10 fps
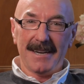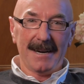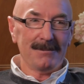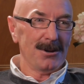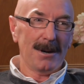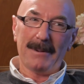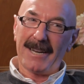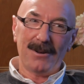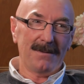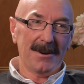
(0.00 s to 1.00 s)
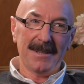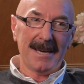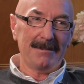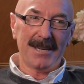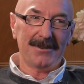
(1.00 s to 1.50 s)
I'm not a big lover of
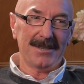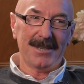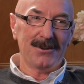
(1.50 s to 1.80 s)
them, Adrian.